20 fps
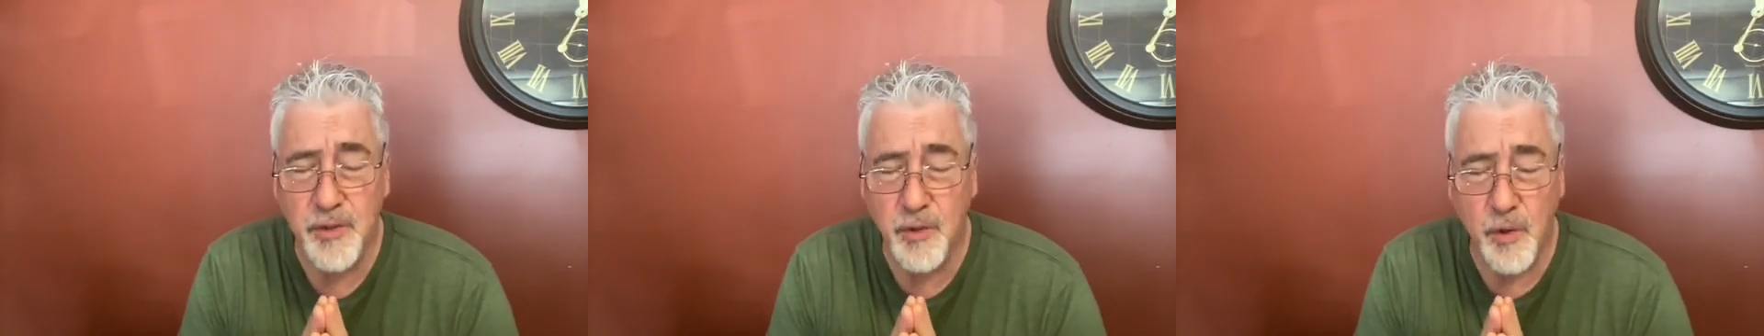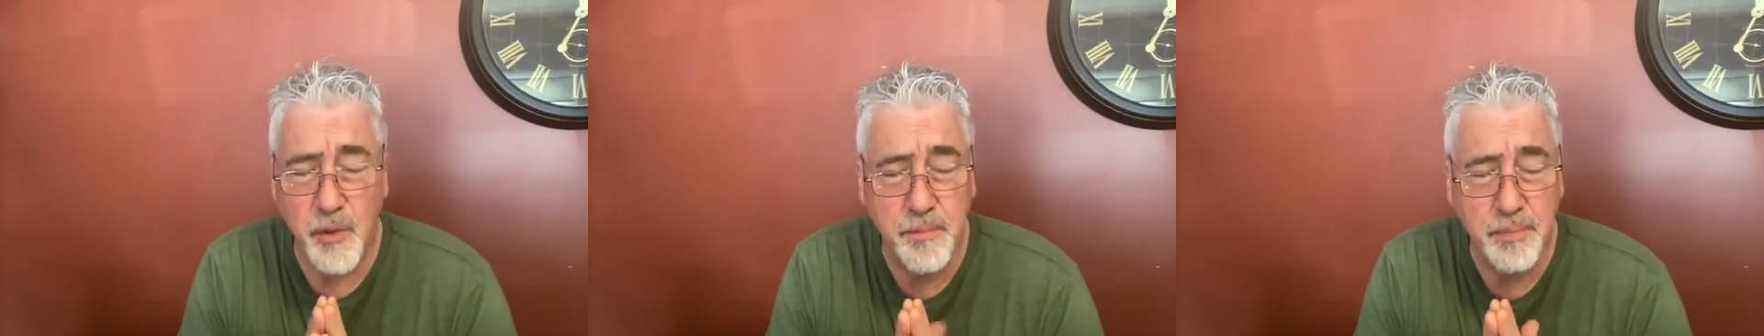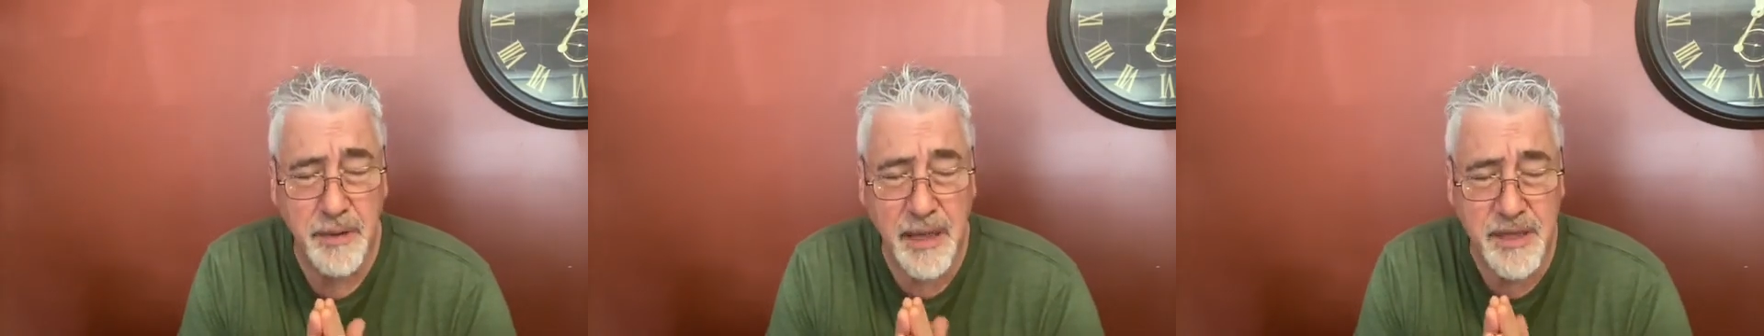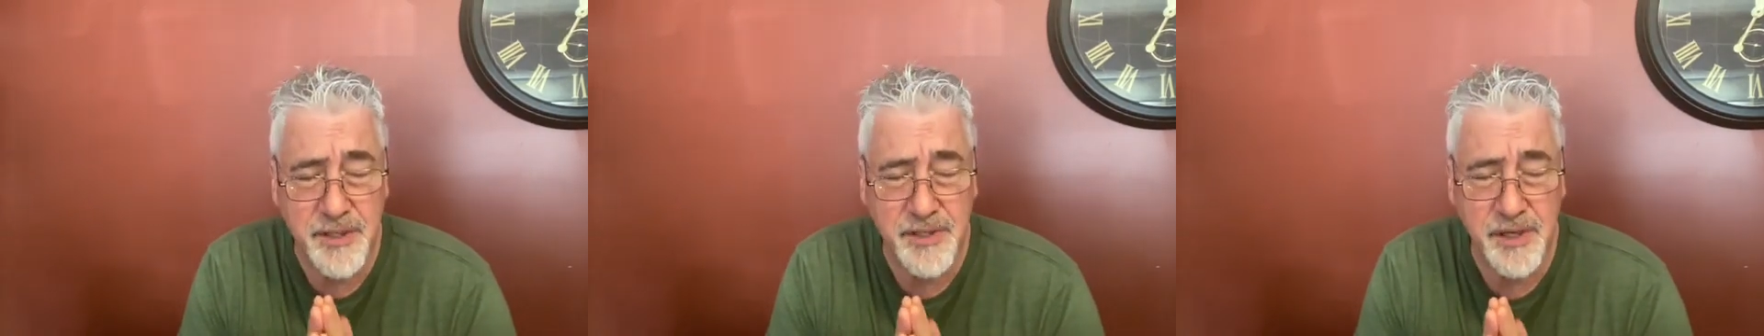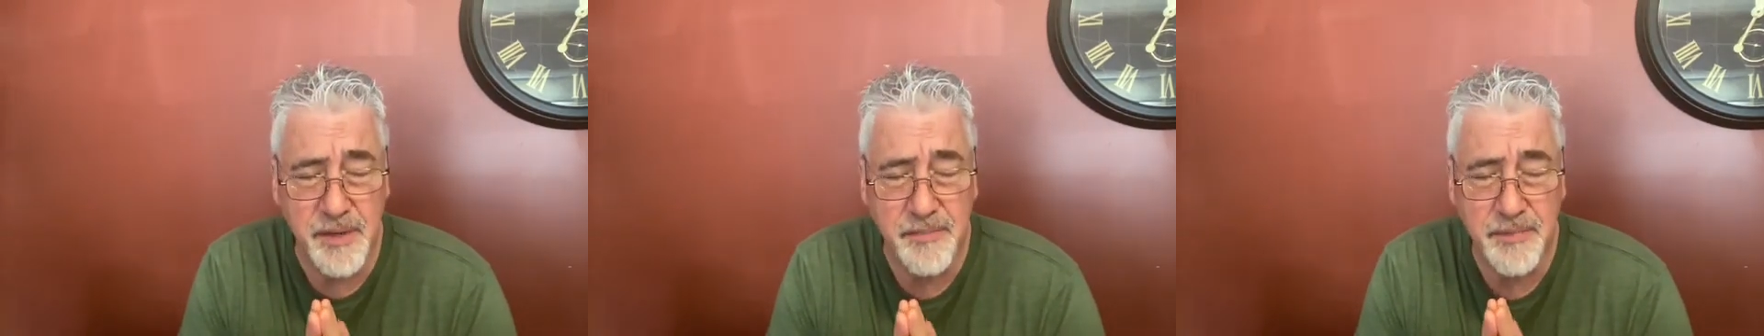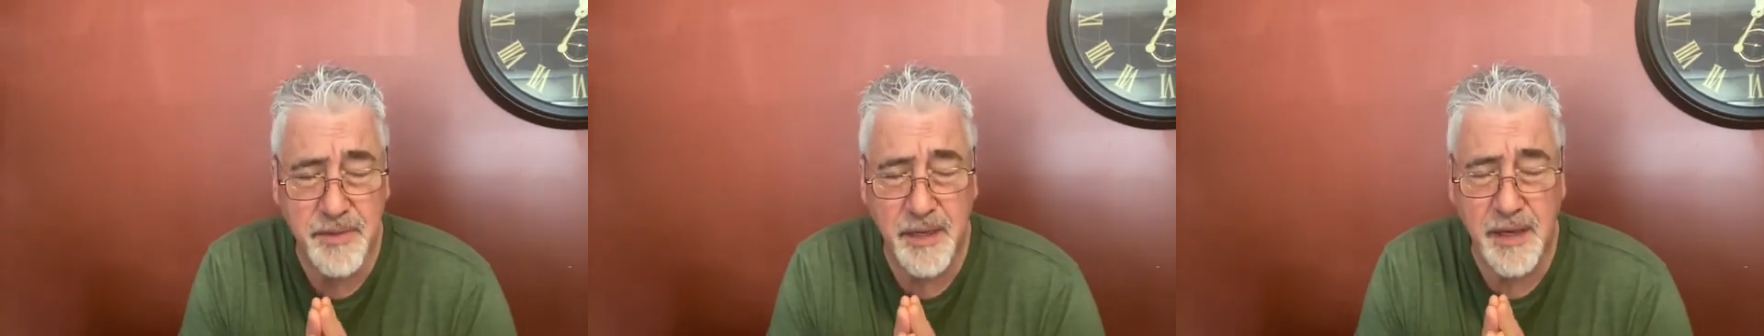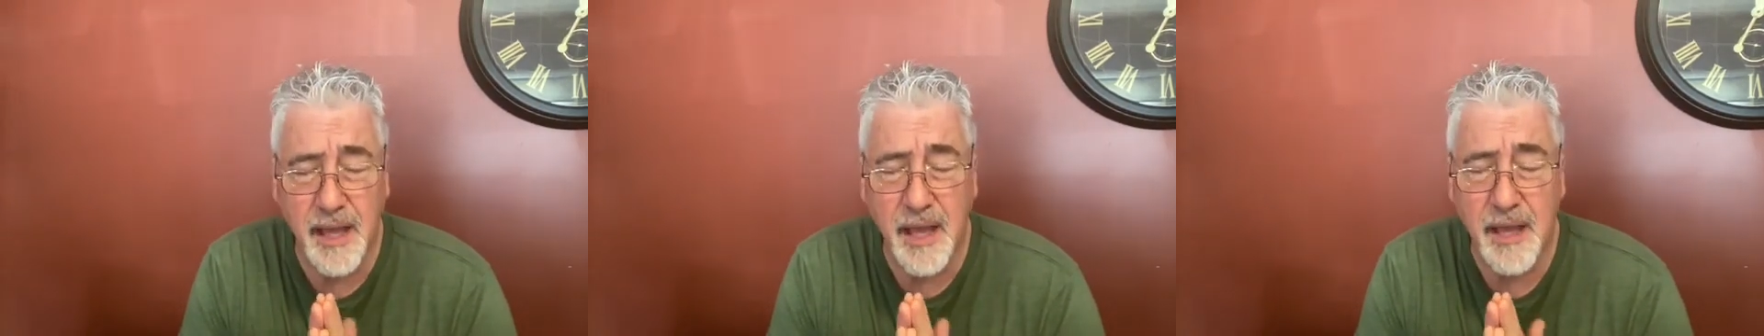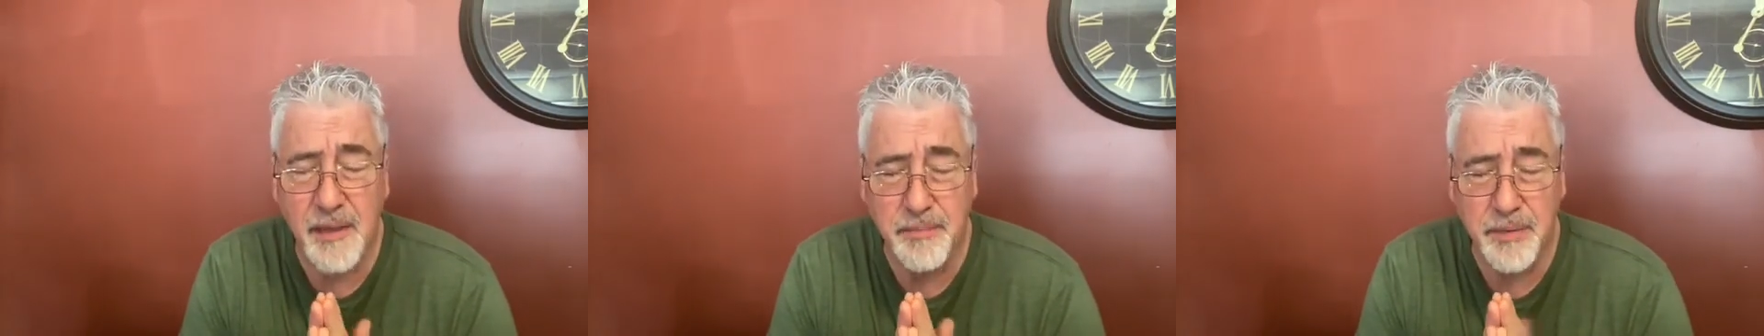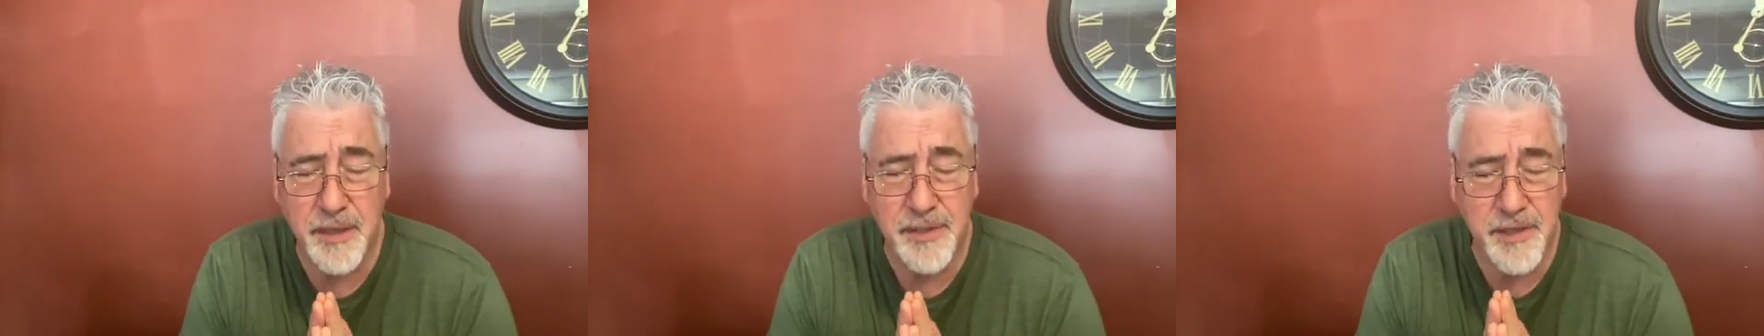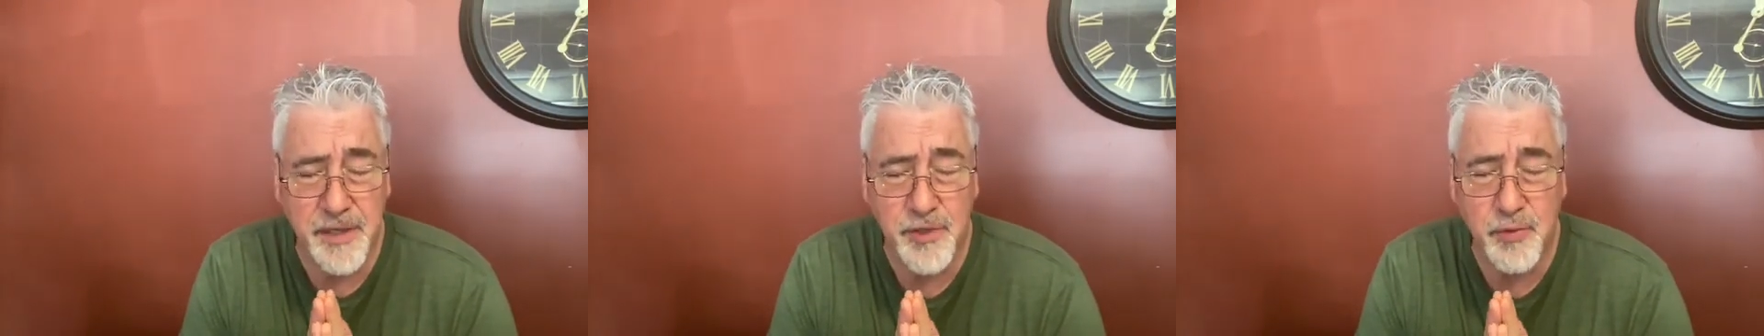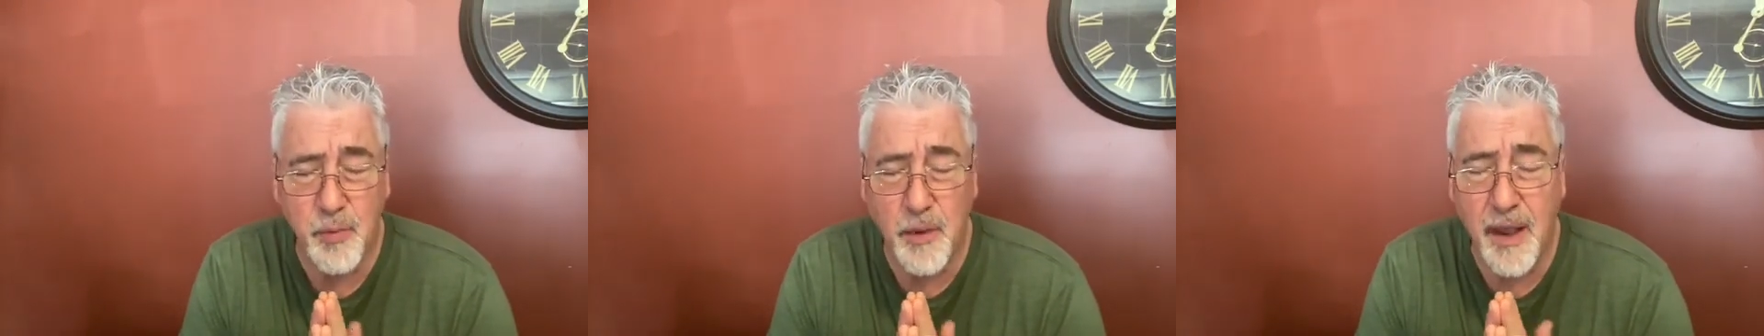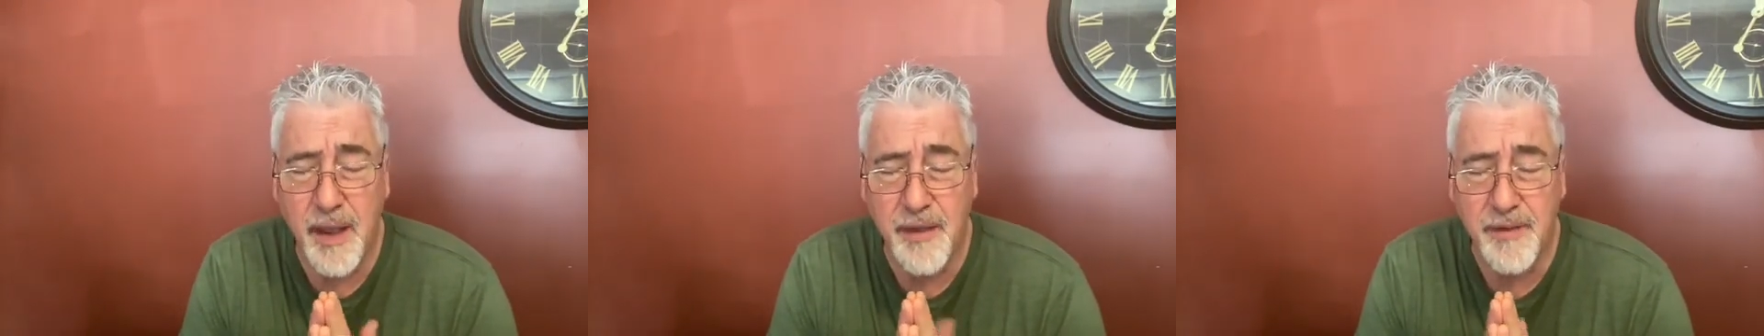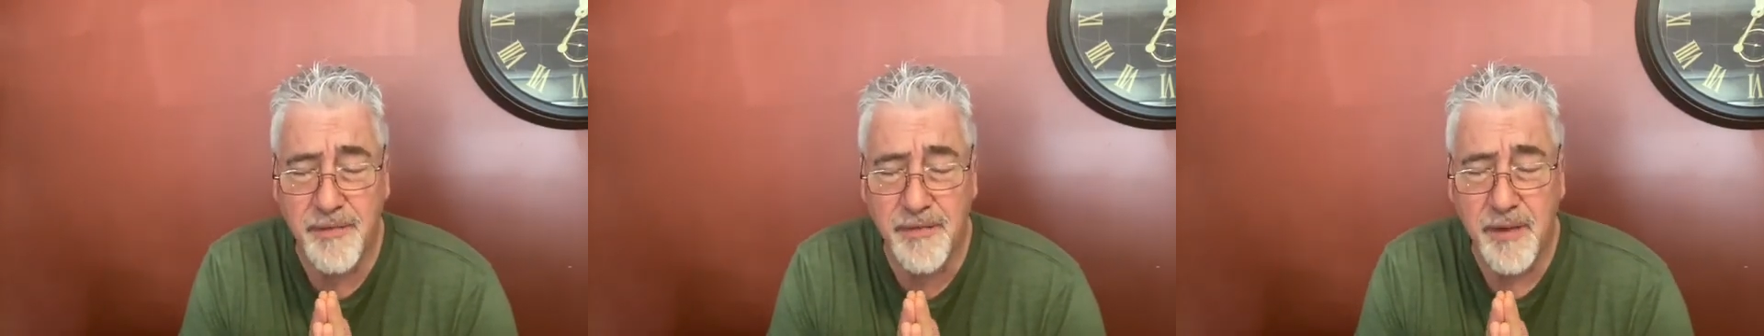Lord, bless him today, bless his
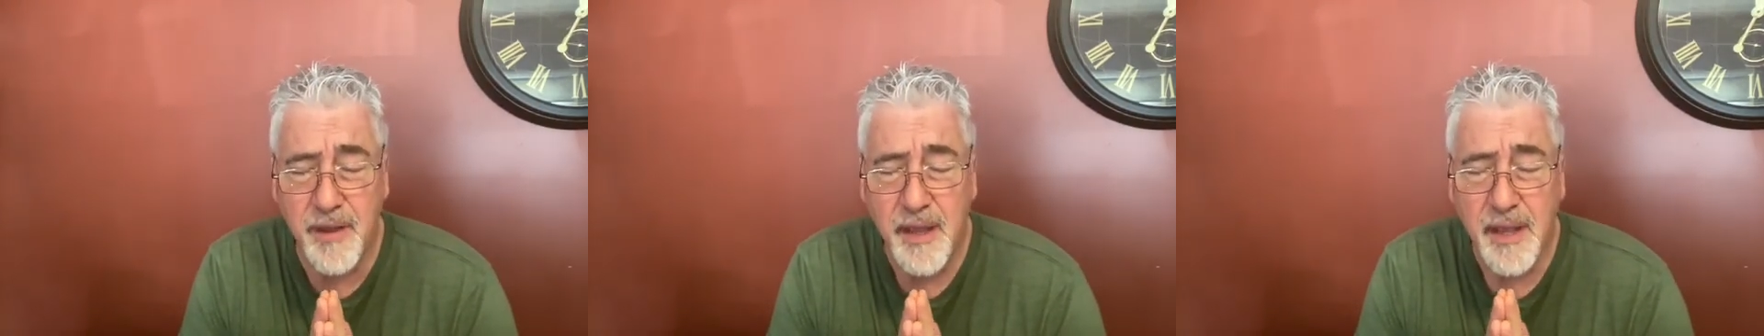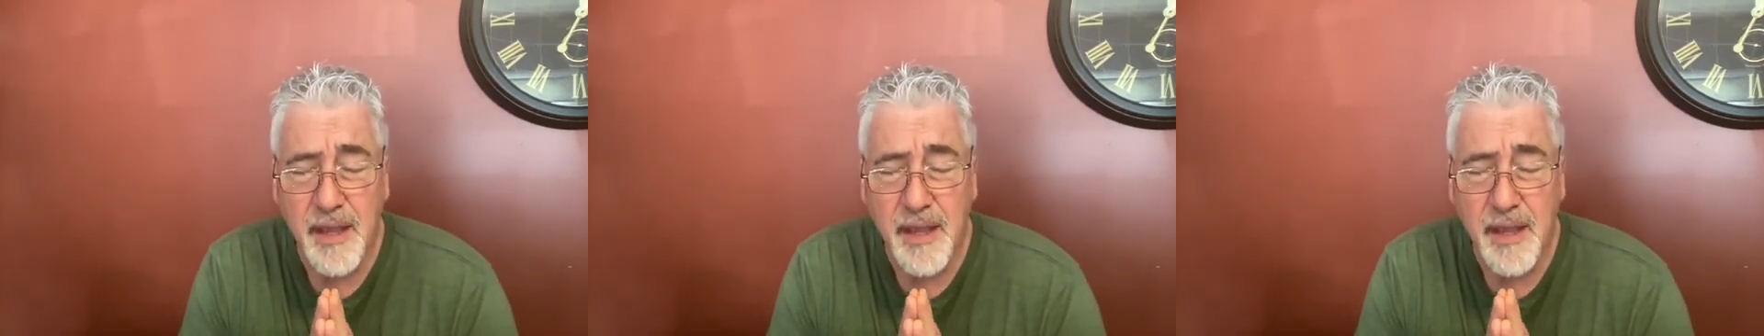wife,